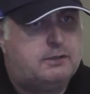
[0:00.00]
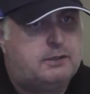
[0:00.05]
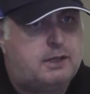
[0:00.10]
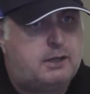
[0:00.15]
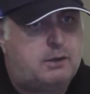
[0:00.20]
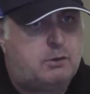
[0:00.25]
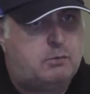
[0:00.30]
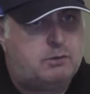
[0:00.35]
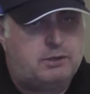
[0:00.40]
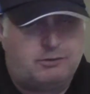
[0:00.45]

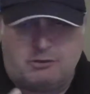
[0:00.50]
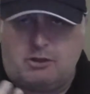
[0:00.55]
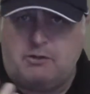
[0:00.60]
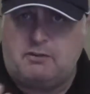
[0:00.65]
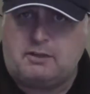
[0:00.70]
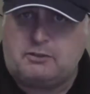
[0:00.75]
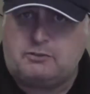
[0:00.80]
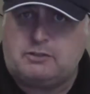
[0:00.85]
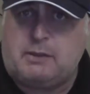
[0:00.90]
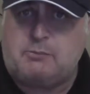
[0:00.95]
Now there
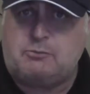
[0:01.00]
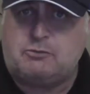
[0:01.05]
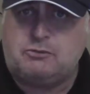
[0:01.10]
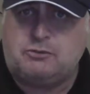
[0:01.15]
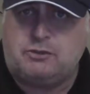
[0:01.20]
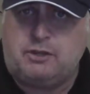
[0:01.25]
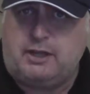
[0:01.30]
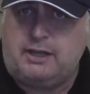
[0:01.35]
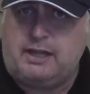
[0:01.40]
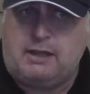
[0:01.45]
are
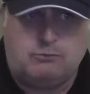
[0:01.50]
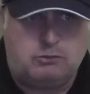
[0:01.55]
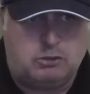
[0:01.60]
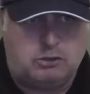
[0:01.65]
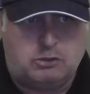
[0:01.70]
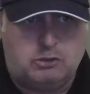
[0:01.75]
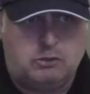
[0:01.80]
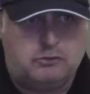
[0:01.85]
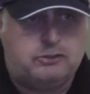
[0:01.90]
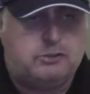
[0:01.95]
exceptions to that. I've
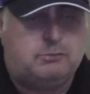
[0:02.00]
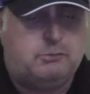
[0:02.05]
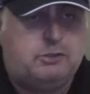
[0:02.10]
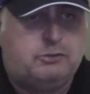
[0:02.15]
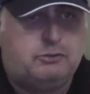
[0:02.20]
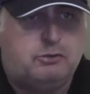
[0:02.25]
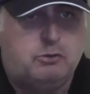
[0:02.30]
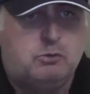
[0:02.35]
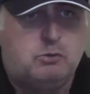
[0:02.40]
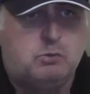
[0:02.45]
got
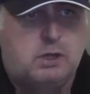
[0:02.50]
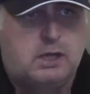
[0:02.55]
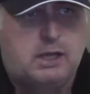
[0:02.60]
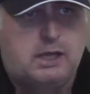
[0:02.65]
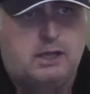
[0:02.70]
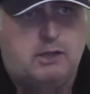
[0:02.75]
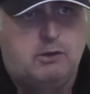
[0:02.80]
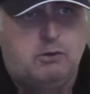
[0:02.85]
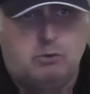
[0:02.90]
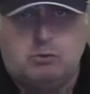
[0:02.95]
customers who
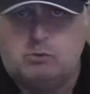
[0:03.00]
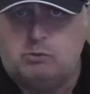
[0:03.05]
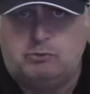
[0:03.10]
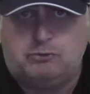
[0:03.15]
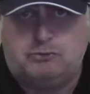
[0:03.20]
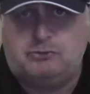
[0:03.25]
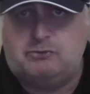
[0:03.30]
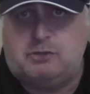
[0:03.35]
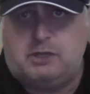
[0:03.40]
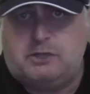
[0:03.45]
go
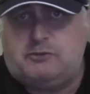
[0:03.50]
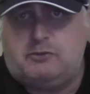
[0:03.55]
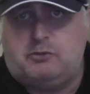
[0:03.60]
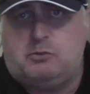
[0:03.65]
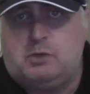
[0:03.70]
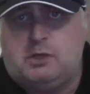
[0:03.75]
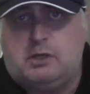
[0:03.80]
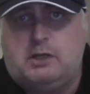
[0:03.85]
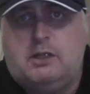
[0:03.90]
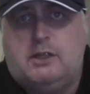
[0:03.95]
straight
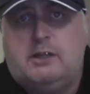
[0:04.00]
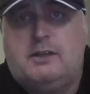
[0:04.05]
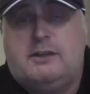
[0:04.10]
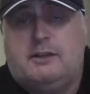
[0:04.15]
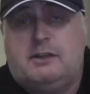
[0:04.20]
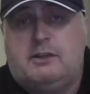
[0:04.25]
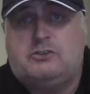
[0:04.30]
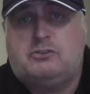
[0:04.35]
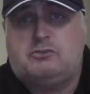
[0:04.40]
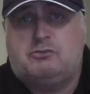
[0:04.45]
to a
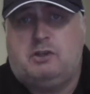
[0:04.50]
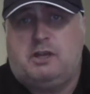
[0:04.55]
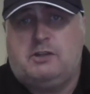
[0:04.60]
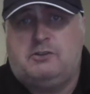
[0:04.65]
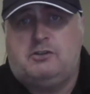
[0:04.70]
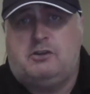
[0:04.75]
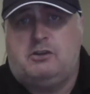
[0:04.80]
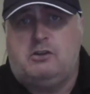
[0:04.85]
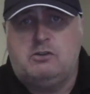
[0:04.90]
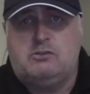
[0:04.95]
straight
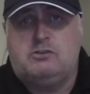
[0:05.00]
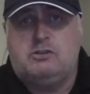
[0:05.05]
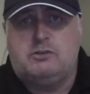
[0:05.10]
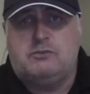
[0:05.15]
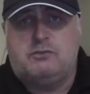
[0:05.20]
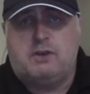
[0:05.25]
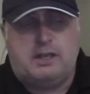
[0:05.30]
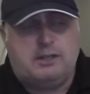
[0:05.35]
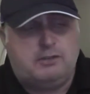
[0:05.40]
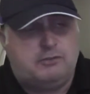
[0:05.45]
to lung
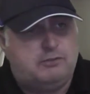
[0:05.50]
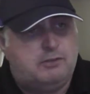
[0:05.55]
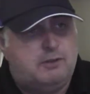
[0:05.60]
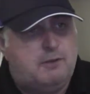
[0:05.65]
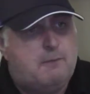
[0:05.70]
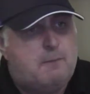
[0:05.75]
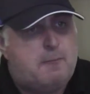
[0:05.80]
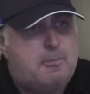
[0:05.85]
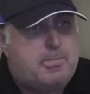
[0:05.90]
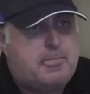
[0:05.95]
device,
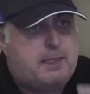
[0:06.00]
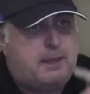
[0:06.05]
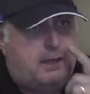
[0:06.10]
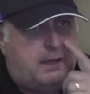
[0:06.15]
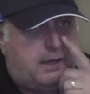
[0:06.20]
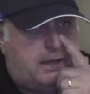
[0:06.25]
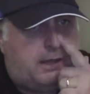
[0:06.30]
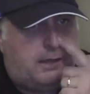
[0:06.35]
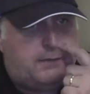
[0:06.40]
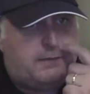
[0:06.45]

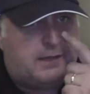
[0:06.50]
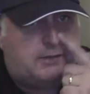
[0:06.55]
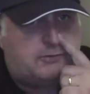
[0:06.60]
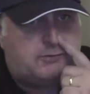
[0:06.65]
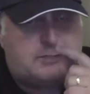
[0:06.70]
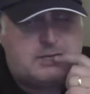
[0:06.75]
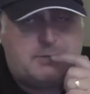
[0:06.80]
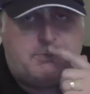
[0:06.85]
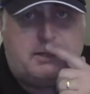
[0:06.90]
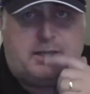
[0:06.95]
and
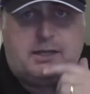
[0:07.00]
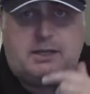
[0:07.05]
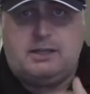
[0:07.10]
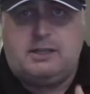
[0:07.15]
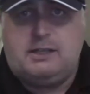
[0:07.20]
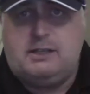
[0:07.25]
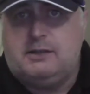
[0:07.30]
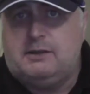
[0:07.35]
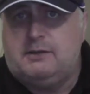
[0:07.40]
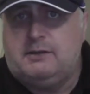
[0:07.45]
that's
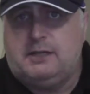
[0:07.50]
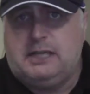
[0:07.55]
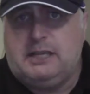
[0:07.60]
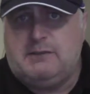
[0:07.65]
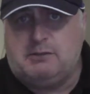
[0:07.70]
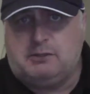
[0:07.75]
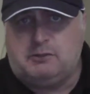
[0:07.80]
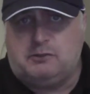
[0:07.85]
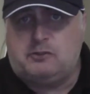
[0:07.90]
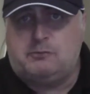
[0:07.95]
typically
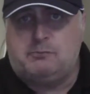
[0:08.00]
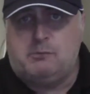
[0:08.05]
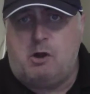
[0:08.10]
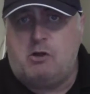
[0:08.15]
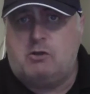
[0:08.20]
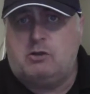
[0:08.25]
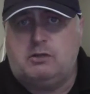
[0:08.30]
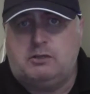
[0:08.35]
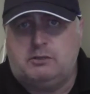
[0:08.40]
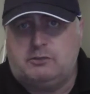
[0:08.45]
even
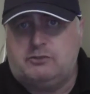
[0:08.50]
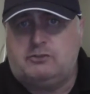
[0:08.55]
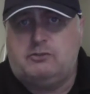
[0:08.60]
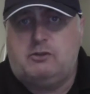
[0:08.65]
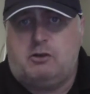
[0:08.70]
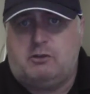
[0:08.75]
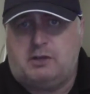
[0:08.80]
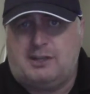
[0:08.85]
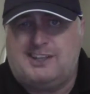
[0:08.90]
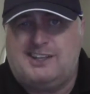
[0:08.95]
smock
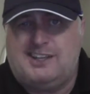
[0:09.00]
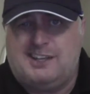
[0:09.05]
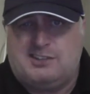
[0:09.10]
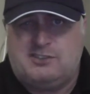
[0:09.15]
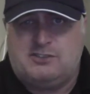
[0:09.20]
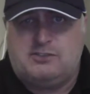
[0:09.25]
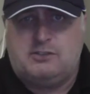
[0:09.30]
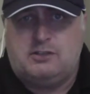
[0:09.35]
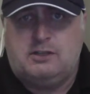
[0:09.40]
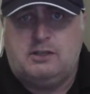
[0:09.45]
starter
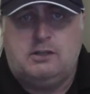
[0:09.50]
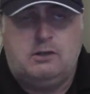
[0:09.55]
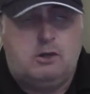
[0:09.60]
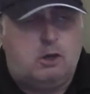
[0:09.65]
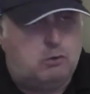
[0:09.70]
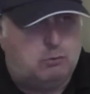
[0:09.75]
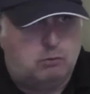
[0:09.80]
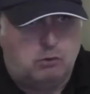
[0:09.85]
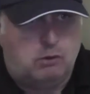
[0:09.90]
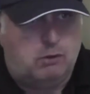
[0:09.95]
kits,
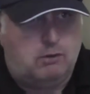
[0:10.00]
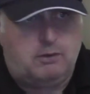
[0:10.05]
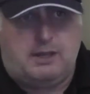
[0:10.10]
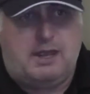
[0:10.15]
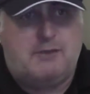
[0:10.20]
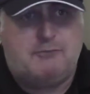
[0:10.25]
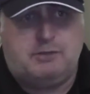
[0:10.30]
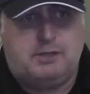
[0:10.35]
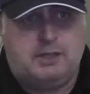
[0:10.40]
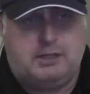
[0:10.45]
or
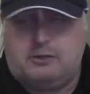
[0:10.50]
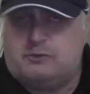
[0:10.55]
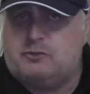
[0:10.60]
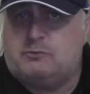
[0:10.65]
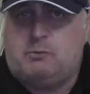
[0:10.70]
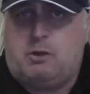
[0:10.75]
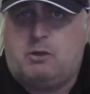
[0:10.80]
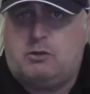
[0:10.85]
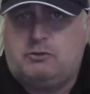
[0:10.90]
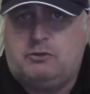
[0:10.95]
everything
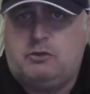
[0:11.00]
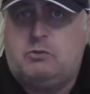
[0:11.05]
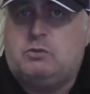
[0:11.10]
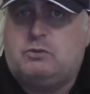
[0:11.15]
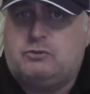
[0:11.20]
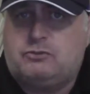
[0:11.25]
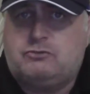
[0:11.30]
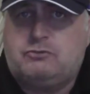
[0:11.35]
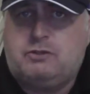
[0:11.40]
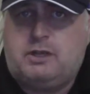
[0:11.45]
smock do
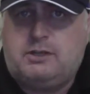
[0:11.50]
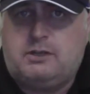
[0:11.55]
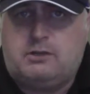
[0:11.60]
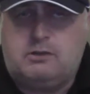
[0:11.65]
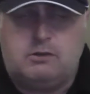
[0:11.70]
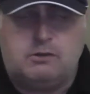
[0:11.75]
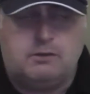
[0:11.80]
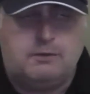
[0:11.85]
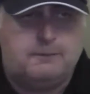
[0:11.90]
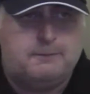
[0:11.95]
is straight to
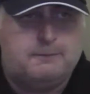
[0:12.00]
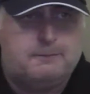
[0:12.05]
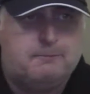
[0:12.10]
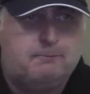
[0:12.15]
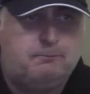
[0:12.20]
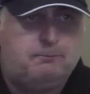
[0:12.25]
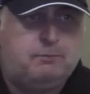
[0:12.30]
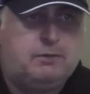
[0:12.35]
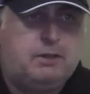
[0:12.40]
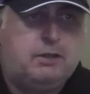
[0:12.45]
lung.
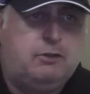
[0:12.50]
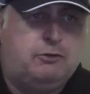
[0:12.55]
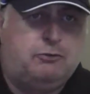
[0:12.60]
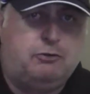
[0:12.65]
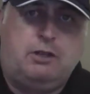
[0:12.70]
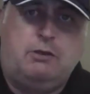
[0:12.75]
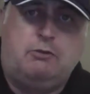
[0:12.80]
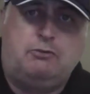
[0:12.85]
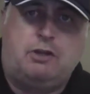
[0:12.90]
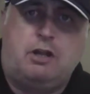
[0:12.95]

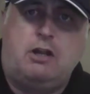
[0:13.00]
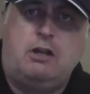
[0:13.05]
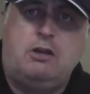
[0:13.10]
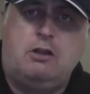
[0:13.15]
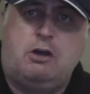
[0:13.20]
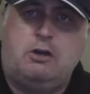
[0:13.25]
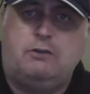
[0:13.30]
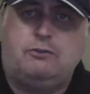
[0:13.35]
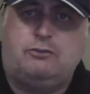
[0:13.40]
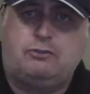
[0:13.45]
So there is a
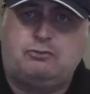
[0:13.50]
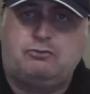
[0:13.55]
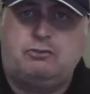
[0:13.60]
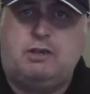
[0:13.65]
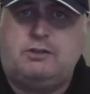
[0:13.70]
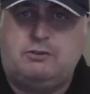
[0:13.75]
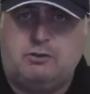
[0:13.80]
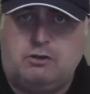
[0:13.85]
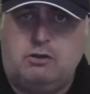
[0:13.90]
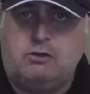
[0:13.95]
lot of
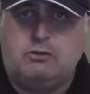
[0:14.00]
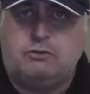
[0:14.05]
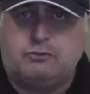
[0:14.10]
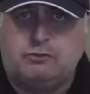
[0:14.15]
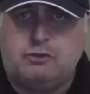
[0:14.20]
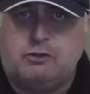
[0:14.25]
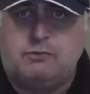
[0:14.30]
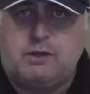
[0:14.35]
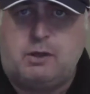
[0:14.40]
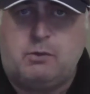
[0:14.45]
straight to lung
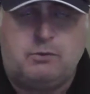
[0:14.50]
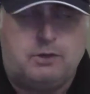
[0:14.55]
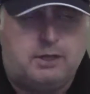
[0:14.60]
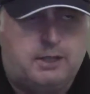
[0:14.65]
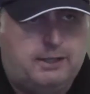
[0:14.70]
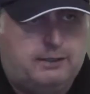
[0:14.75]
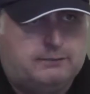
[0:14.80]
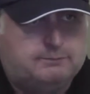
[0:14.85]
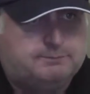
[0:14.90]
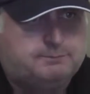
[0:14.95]
stuff out
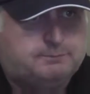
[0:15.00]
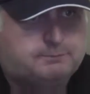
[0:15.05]
there.